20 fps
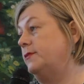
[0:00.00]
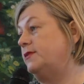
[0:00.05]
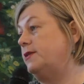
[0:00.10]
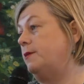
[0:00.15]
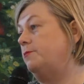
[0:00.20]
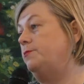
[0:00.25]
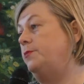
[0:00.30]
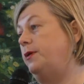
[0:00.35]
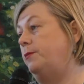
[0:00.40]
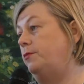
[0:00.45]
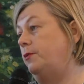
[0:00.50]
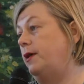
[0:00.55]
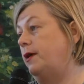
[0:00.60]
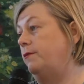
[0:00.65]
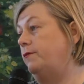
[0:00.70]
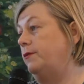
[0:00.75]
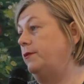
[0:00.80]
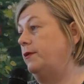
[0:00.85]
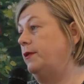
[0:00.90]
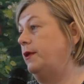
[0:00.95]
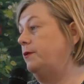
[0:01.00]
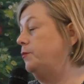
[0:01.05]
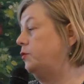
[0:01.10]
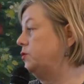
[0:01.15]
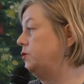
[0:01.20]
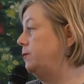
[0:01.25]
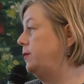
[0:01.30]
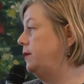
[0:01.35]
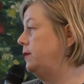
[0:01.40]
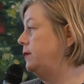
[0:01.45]
Some people have that
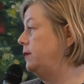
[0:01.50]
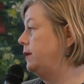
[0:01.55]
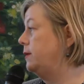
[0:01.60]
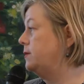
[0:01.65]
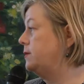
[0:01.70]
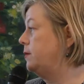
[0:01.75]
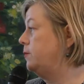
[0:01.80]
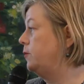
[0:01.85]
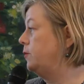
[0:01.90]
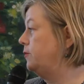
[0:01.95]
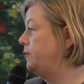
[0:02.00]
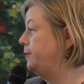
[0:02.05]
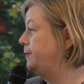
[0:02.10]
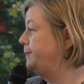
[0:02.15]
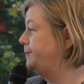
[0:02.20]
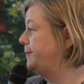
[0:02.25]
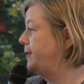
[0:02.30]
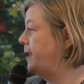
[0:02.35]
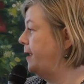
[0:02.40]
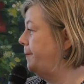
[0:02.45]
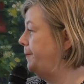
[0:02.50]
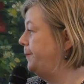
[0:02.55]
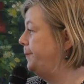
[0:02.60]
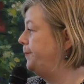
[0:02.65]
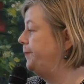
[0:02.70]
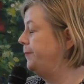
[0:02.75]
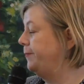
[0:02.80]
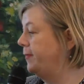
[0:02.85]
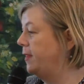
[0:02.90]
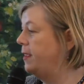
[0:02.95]
possibility and some not. Yeah.
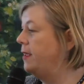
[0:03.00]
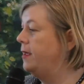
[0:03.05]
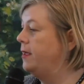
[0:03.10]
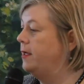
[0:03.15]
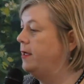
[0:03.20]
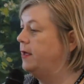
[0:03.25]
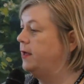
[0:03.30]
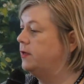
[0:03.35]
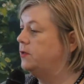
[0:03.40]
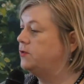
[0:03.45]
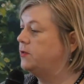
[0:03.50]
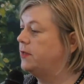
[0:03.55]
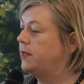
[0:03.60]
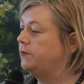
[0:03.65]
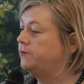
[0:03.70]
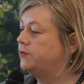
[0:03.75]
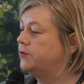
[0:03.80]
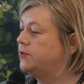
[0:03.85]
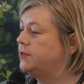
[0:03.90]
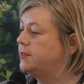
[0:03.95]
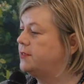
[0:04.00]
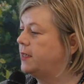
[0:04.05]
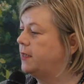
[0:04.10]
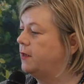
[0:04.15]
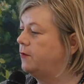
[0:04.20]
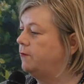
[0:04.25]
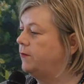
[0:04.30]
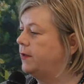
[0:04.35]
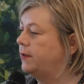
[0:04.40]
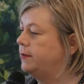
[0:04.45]
So that was the
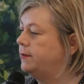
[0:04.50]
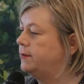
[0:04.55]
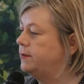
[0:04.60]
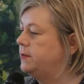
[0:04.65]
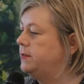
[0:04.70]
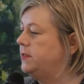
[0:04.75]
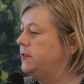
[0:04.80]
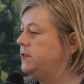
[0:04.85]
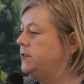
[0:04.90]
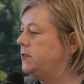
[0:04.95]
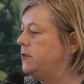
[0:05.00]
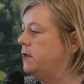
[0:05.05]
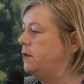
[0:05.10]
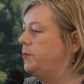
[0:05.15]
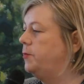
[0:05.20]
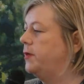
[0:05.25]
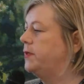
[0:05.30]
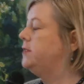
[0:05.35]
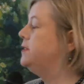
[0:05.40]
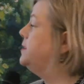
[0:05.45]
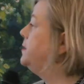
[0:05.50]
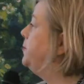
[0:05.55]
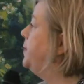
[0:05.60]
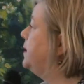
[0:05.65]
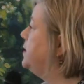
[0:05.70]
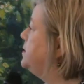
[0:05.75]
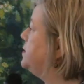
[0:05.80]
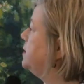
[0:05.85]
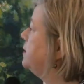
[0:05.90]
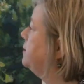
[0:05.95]
second one, digital
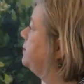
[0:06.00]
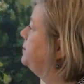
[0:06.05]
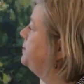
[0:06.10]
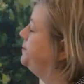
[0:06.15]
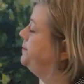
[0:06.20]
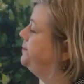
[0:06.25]
participation.